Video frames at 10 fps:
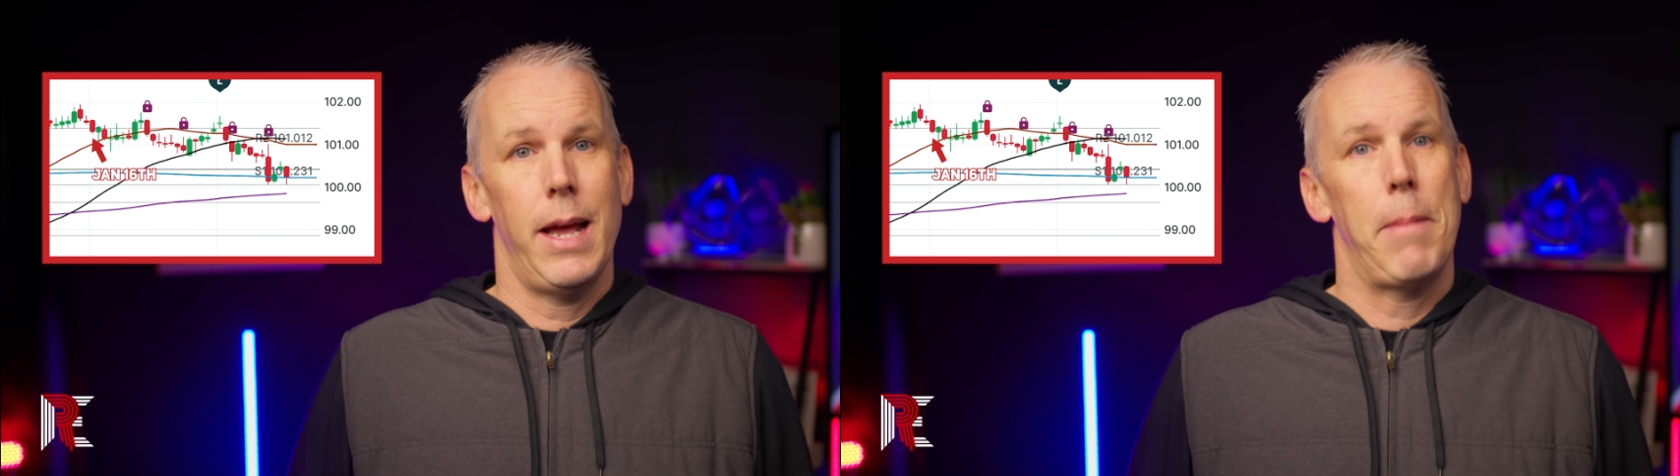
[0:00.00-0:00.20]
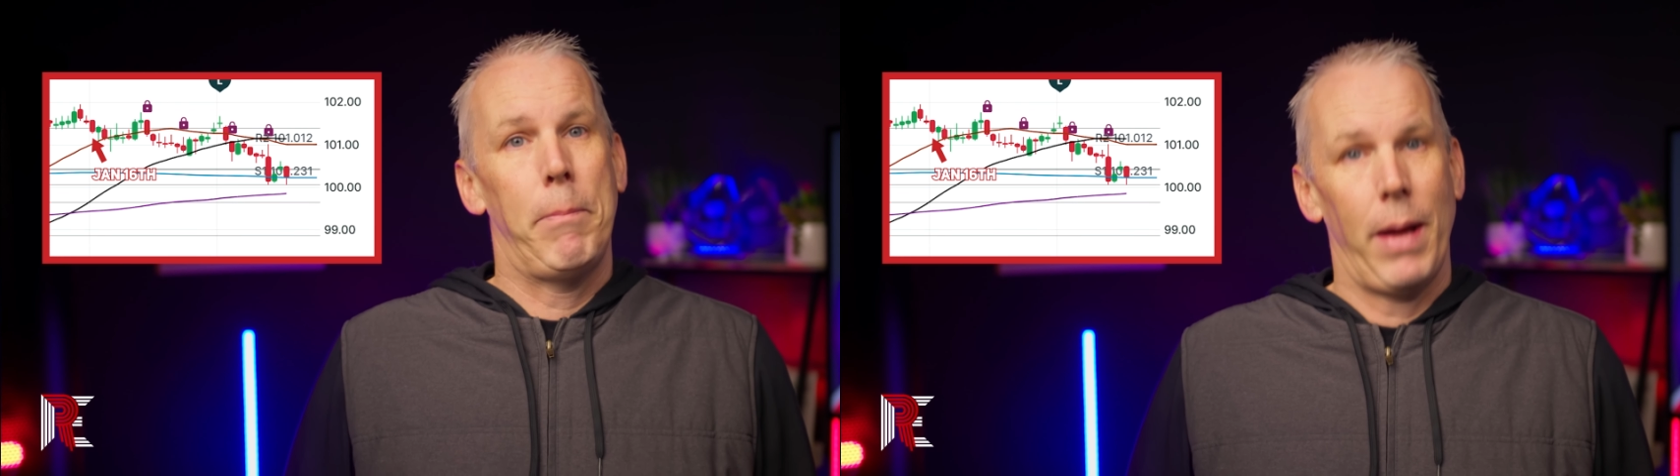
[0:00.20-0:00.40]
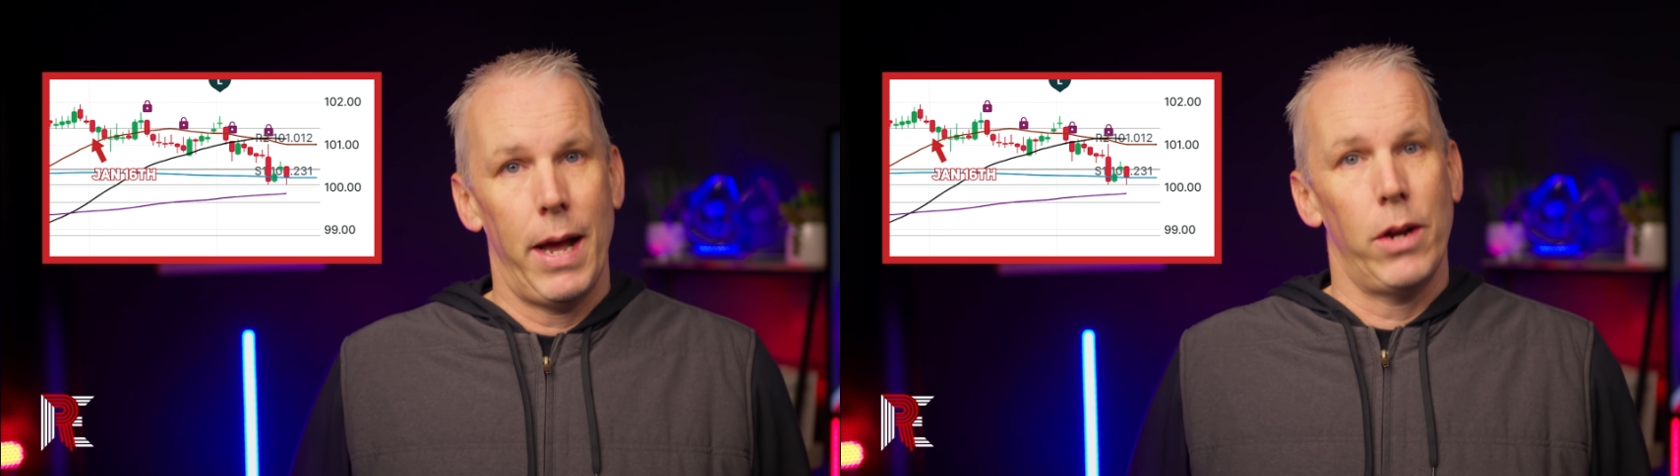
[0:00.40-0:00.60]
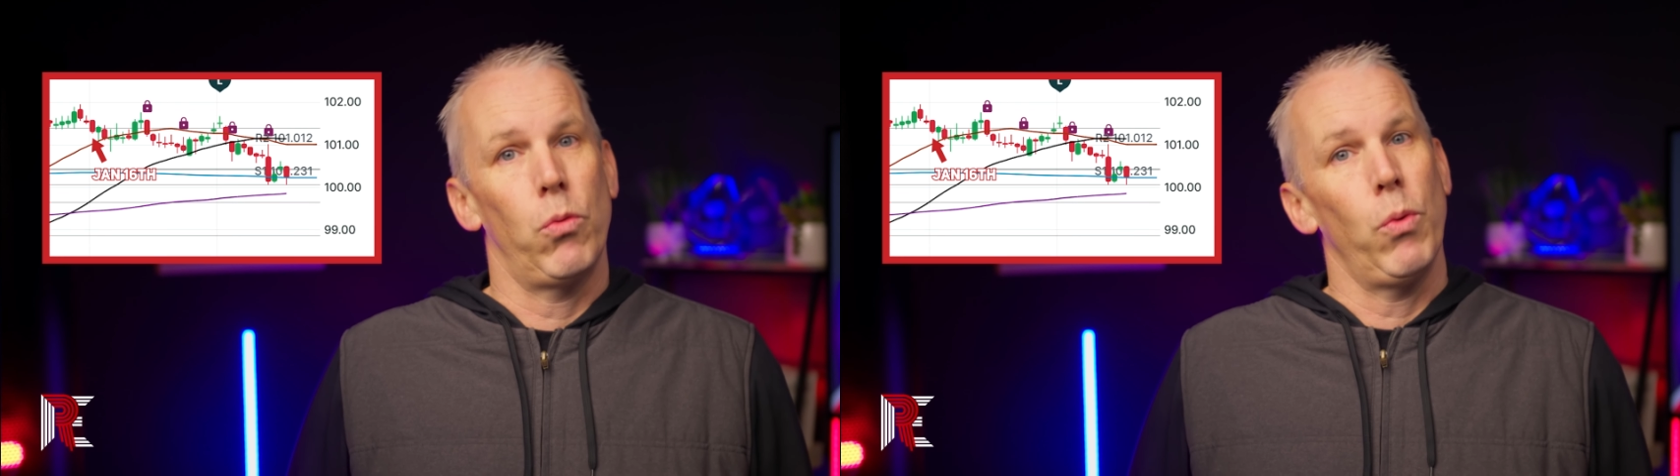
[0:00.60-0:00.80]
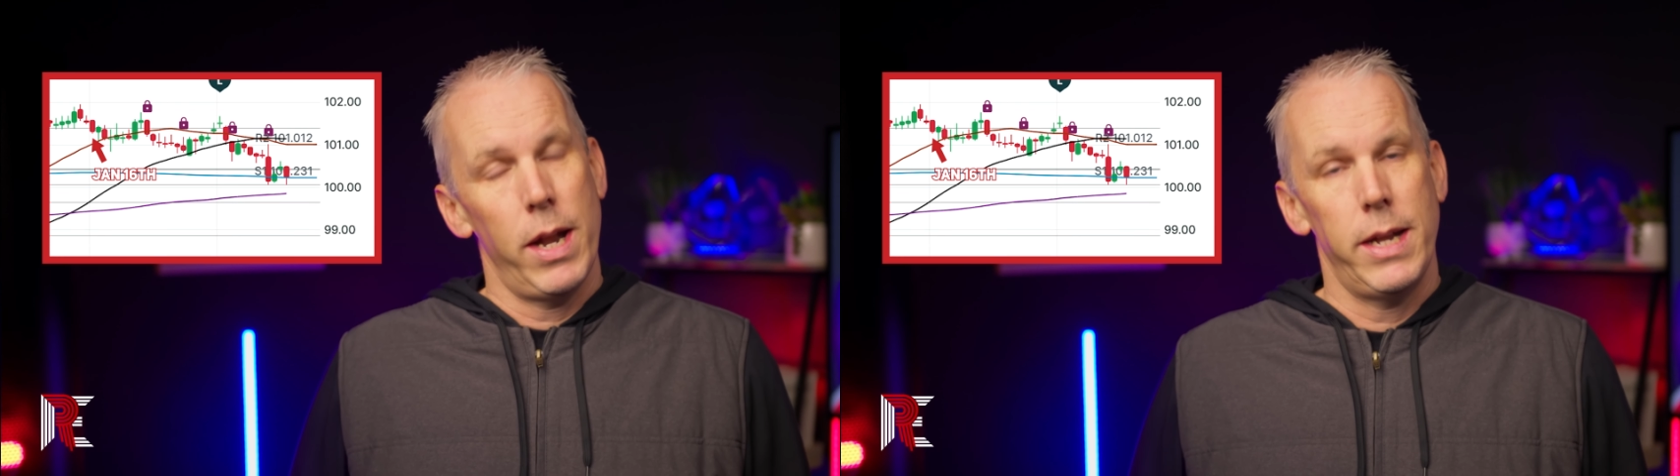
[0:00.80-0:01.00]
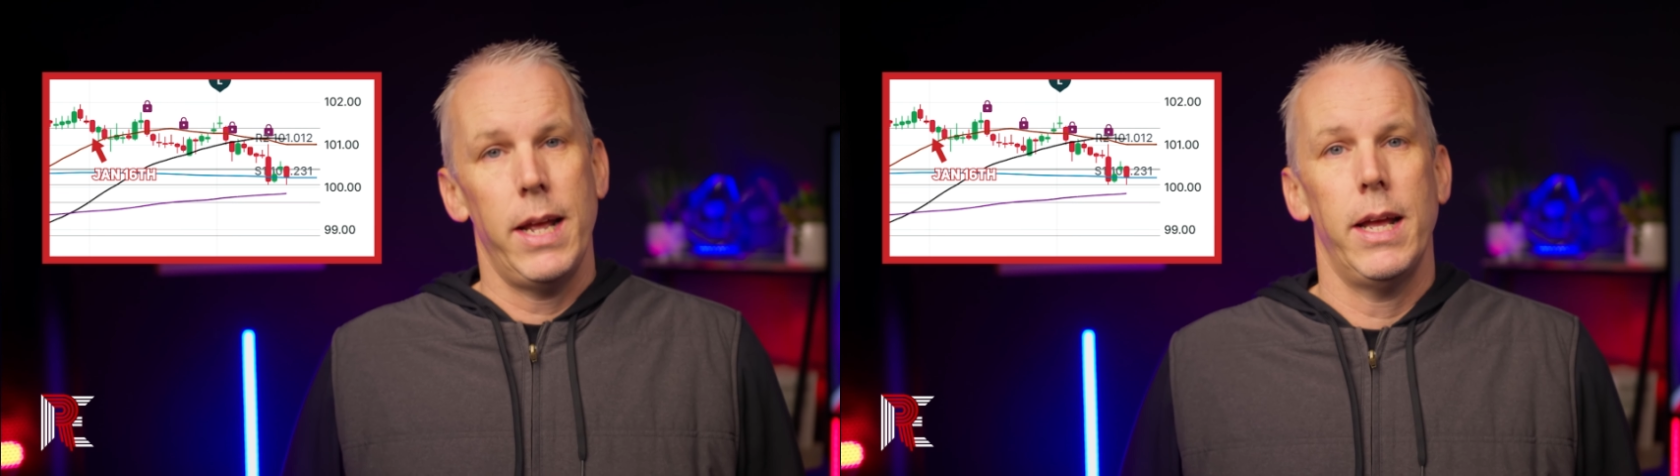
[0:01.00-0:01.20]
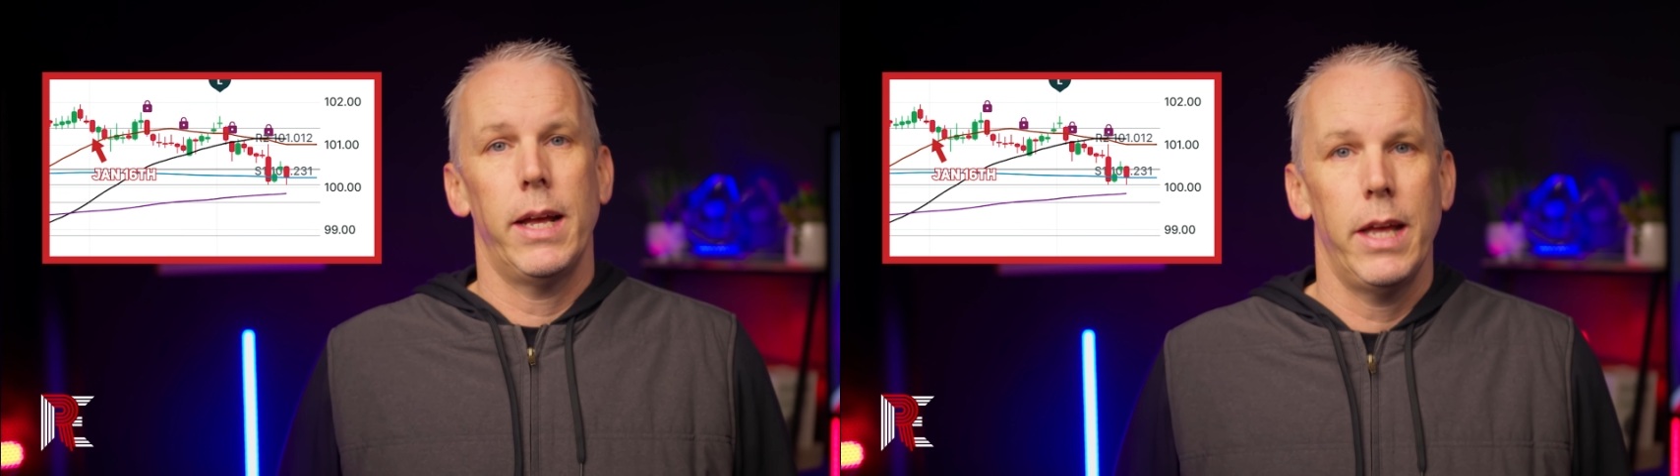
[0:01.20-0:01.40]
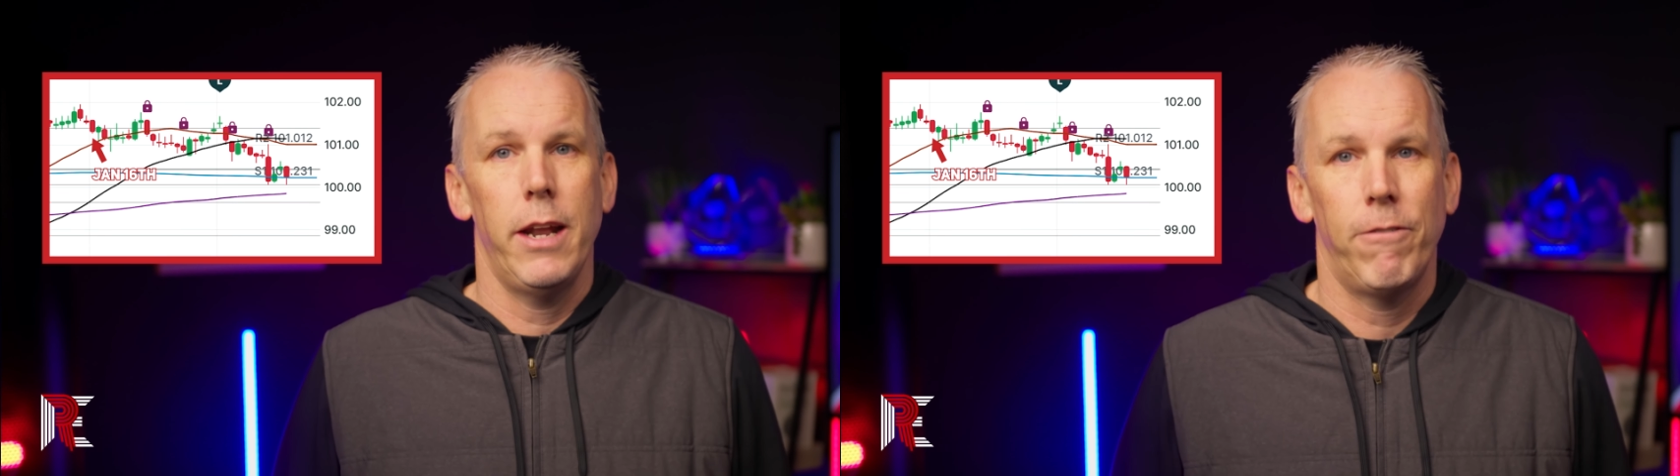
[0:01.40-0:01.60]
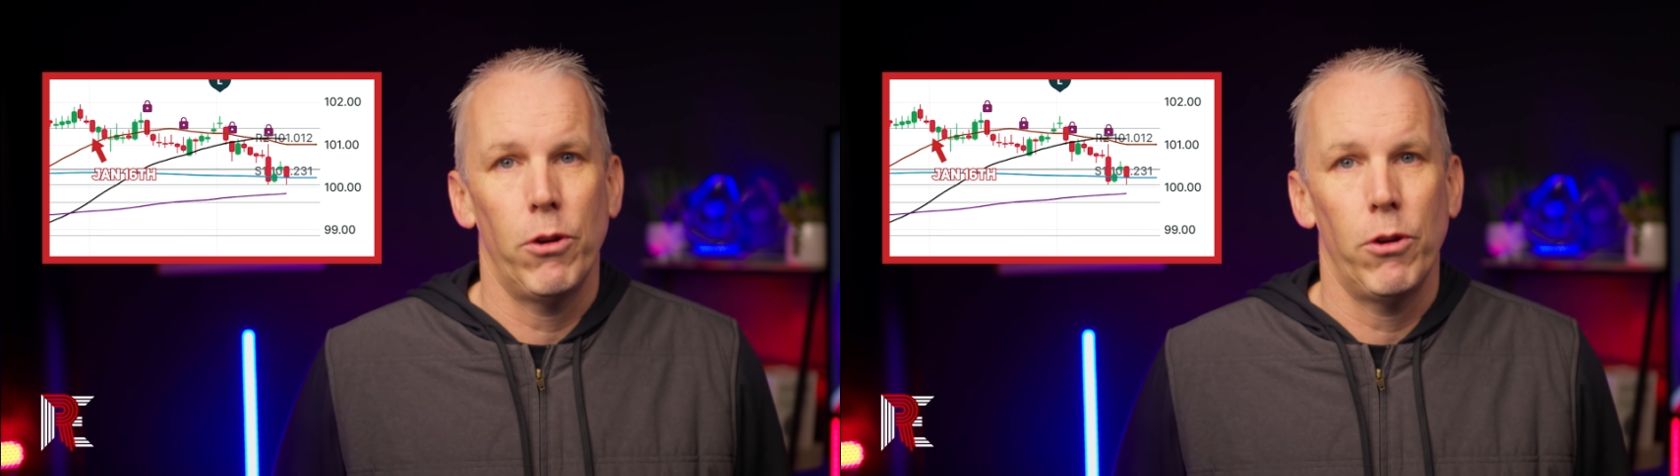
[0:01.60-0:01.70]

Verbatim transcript: a bad red day again for